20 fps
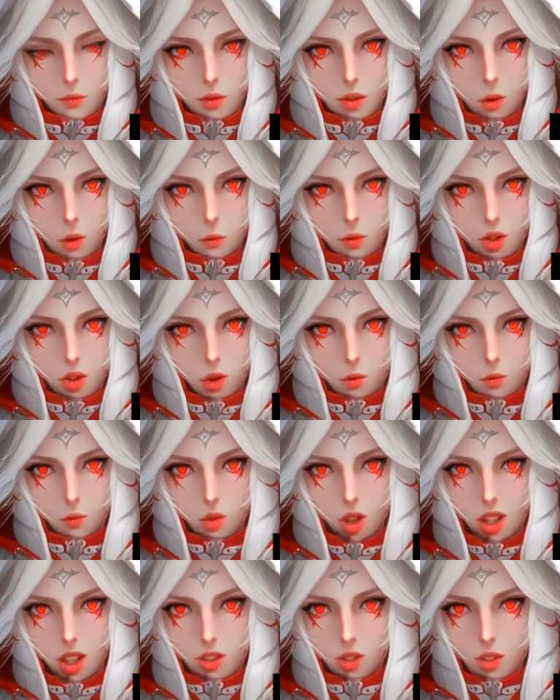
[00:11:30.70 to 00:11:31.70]
There were no
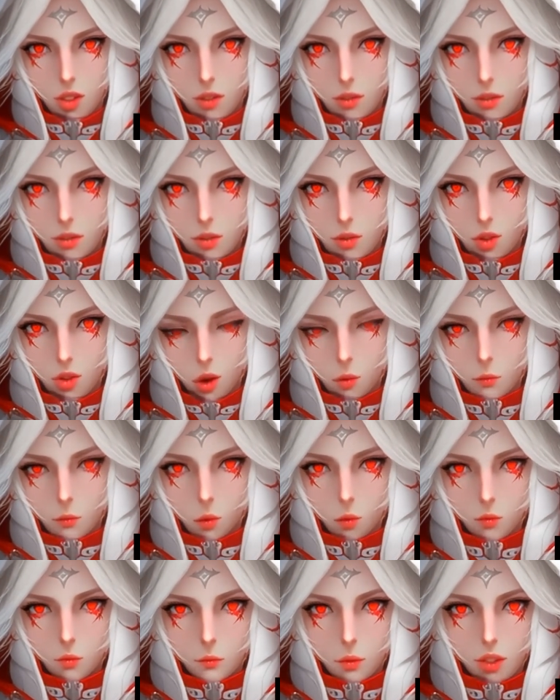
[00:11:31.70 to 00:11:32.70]
changes, no
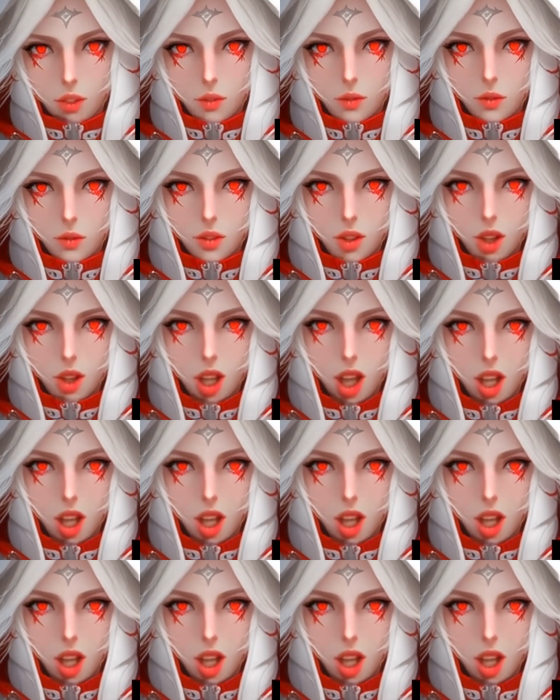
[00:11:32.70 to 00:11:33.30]
movements,